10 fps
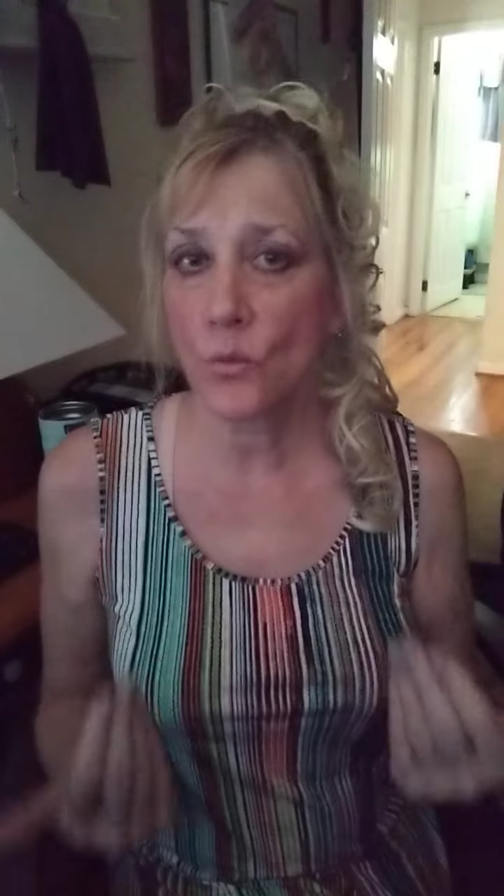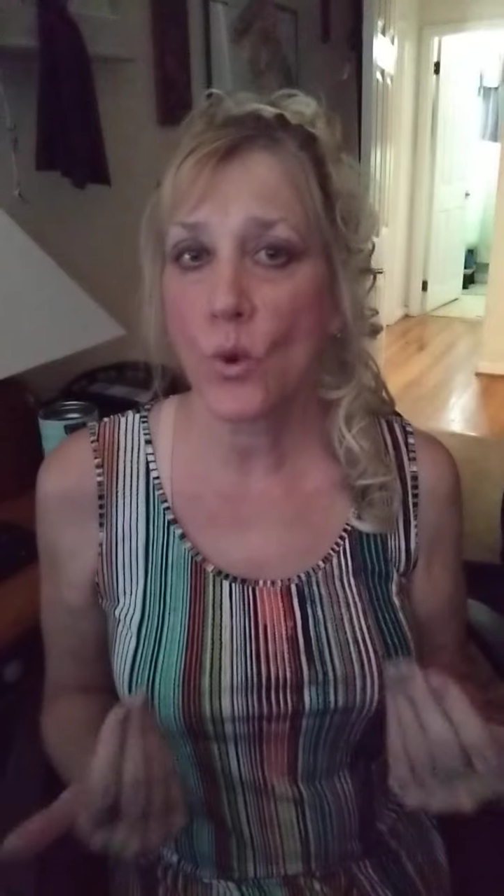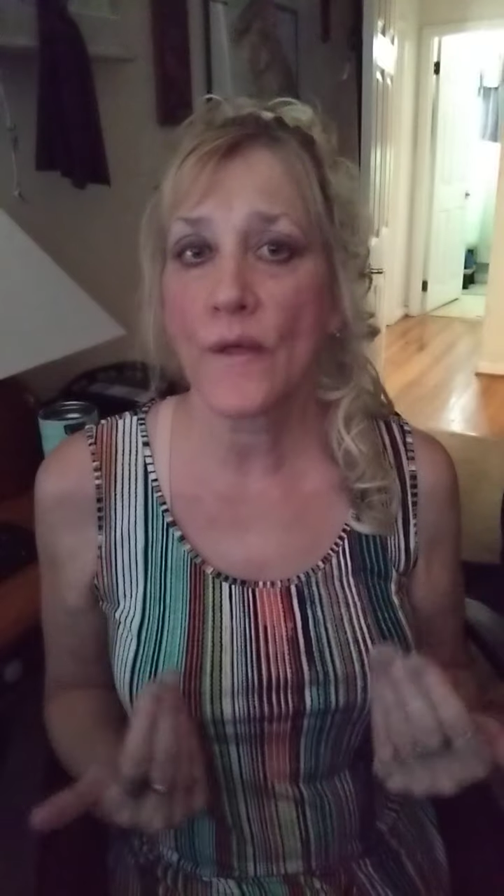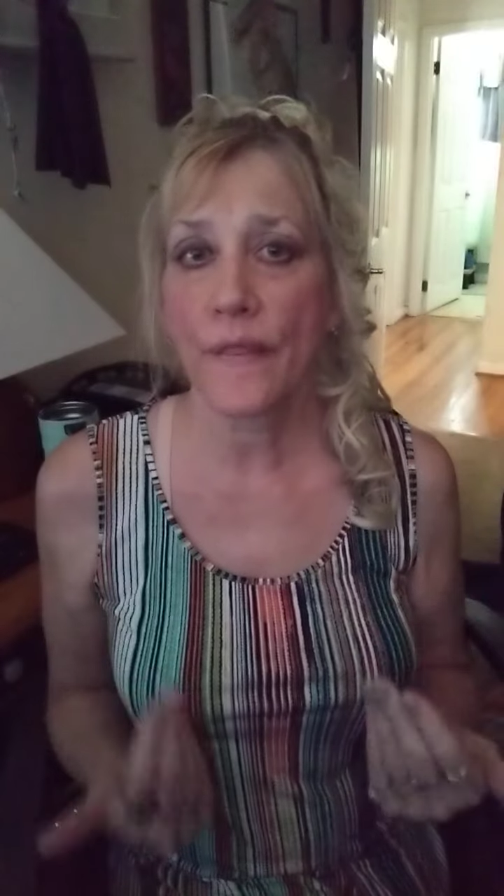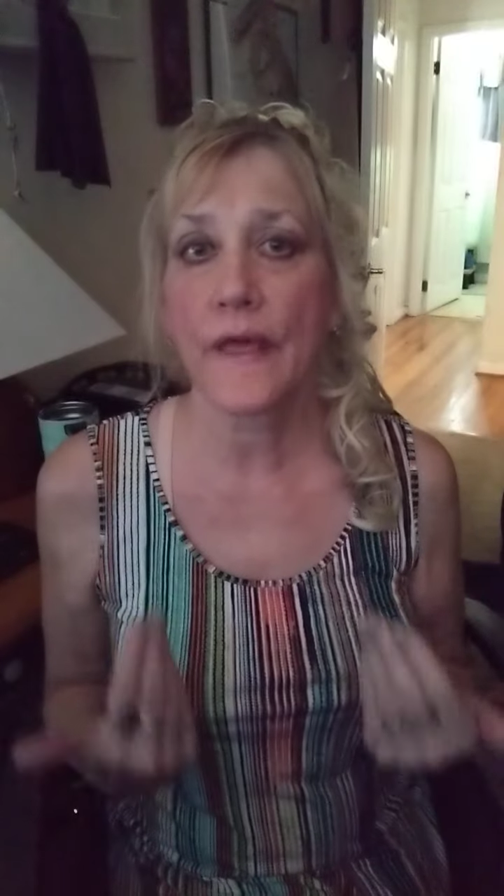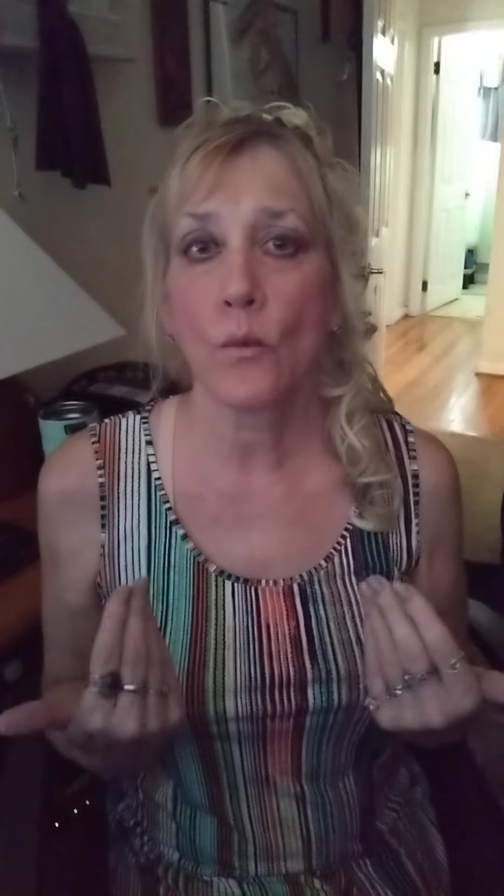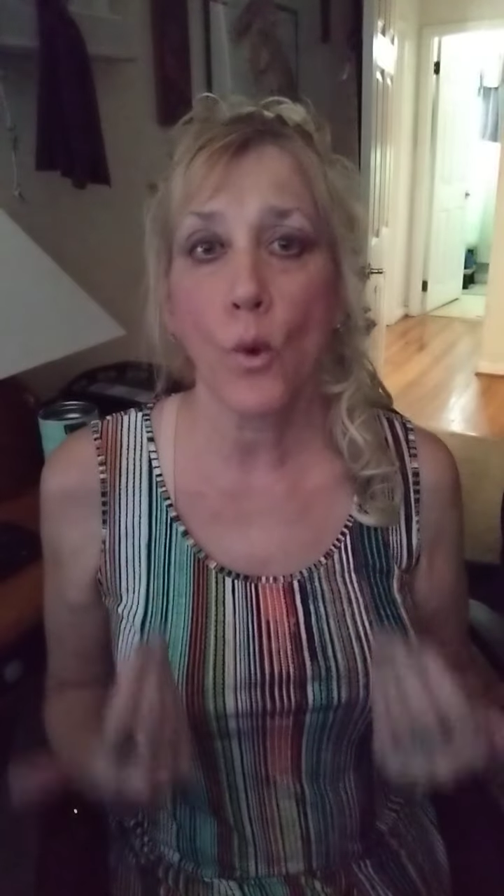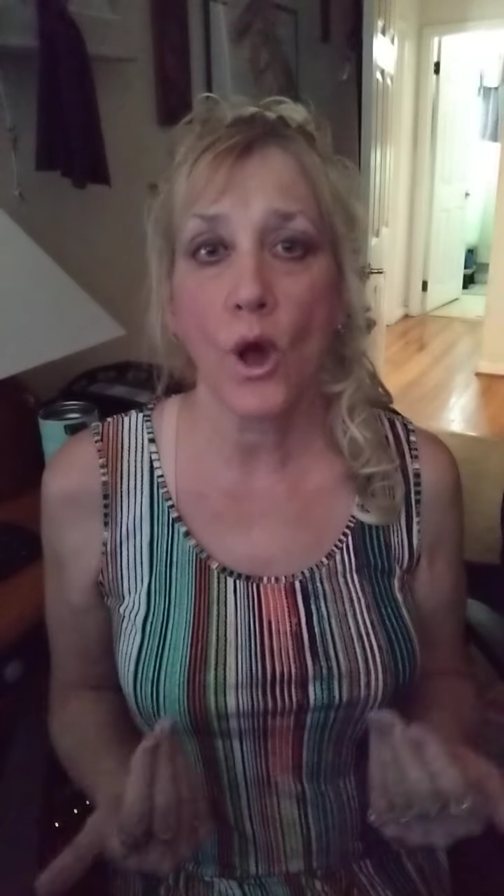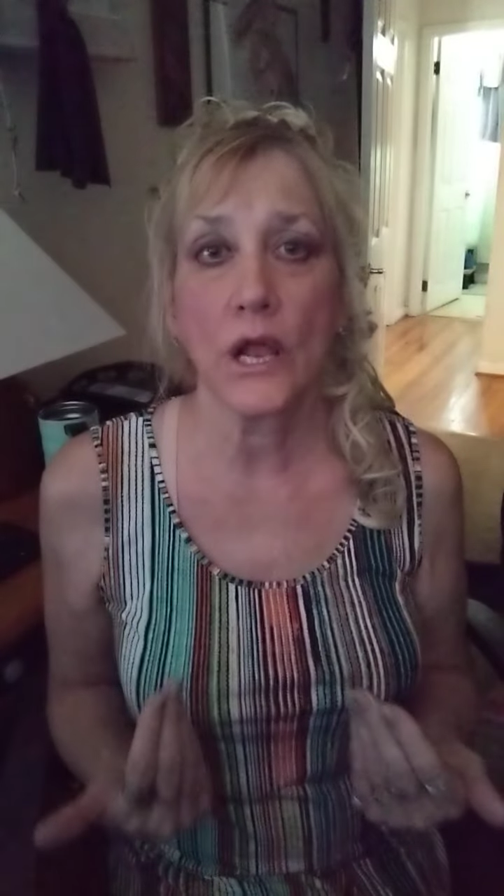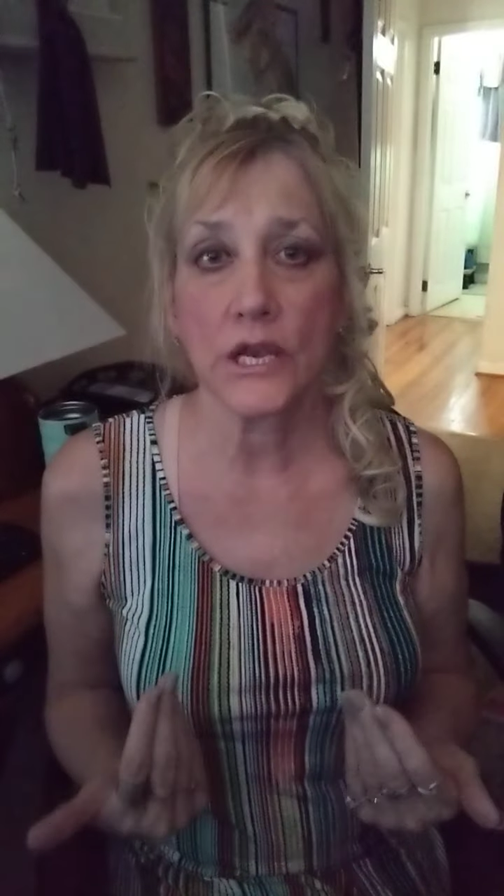them what they
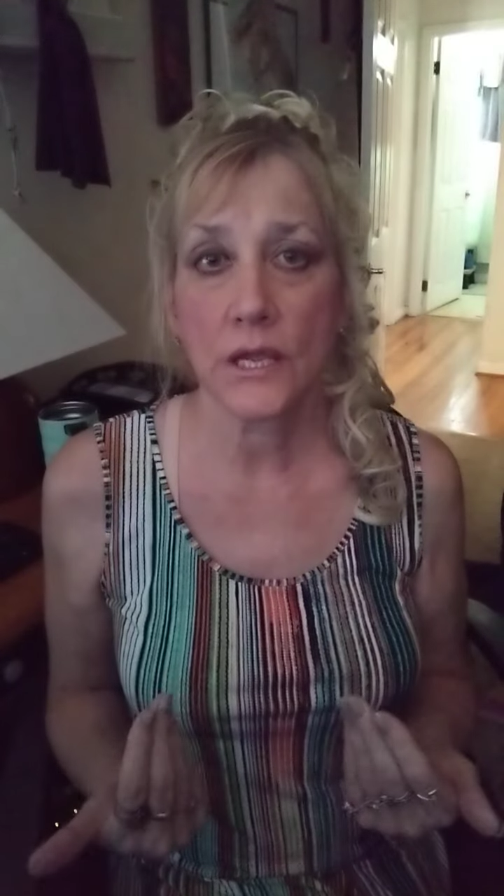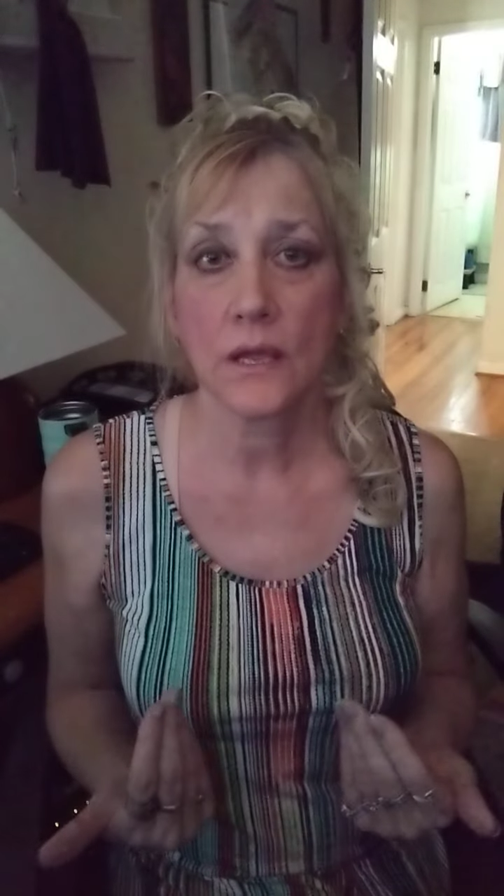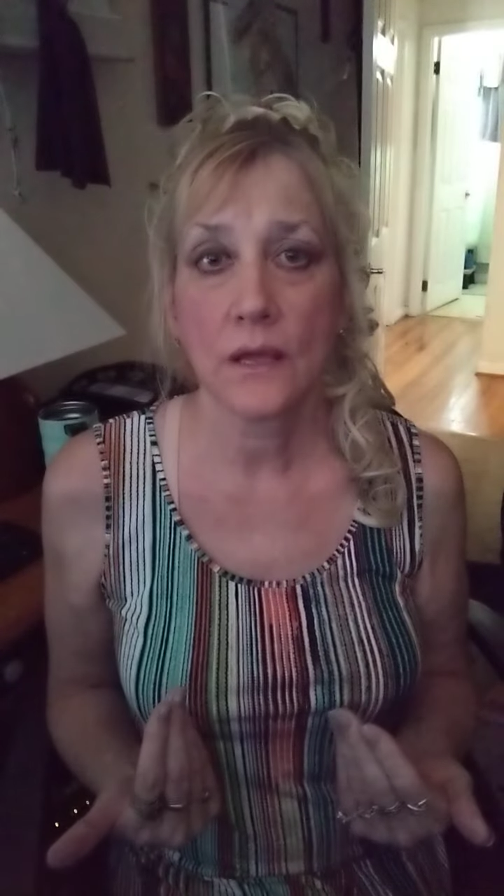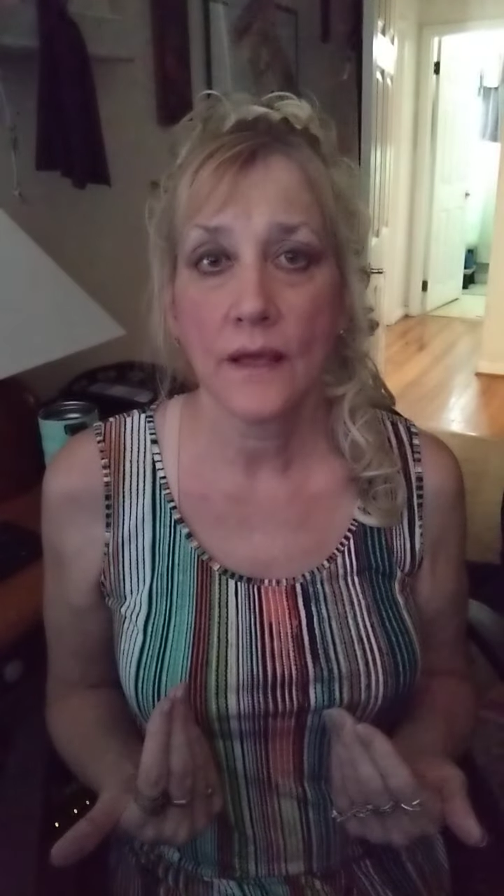want.